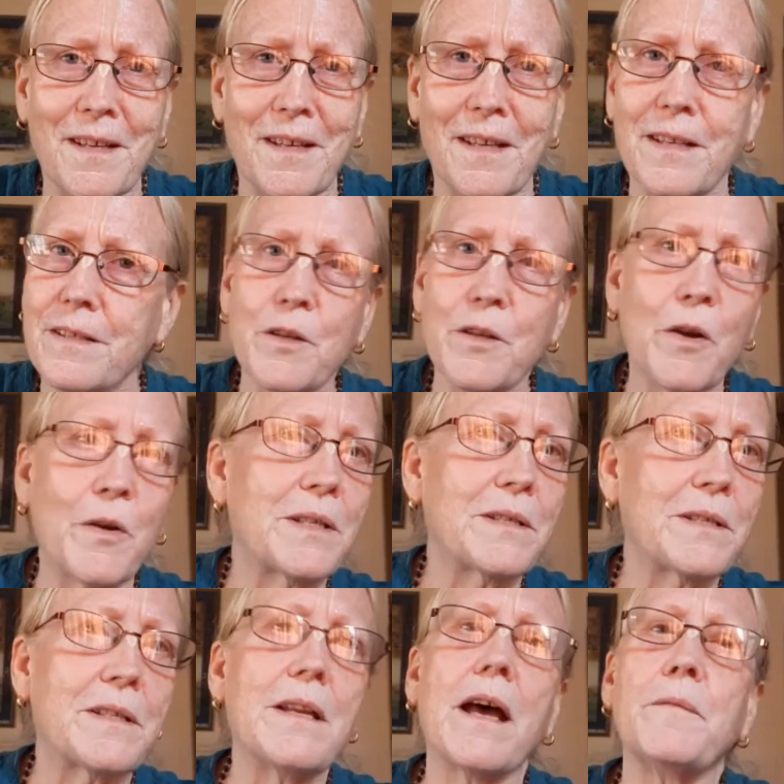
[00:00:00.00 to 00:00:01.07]
He said, no,
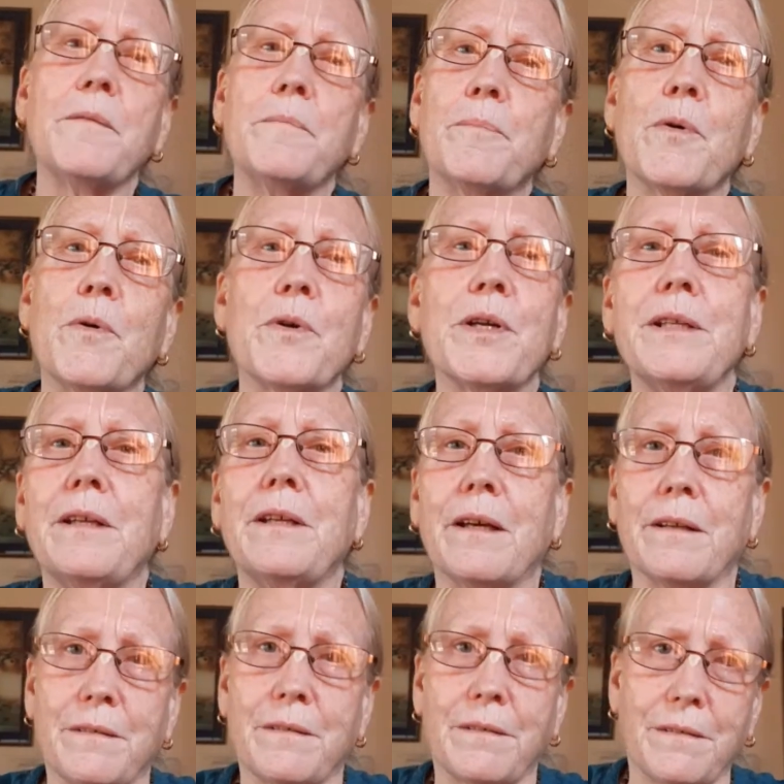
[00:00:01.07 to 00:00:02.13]
he's not born
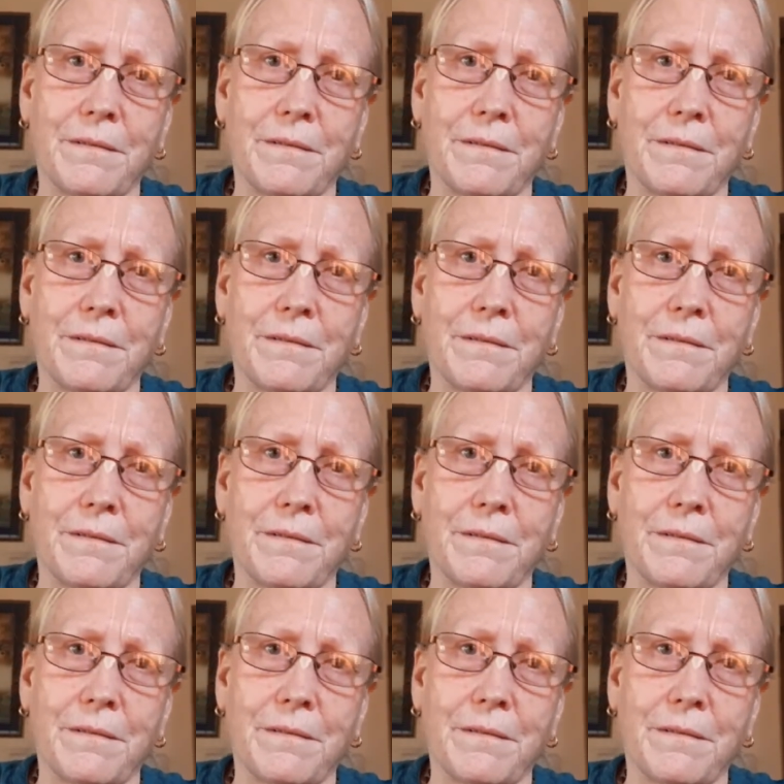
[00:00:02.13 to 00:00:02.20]
yet,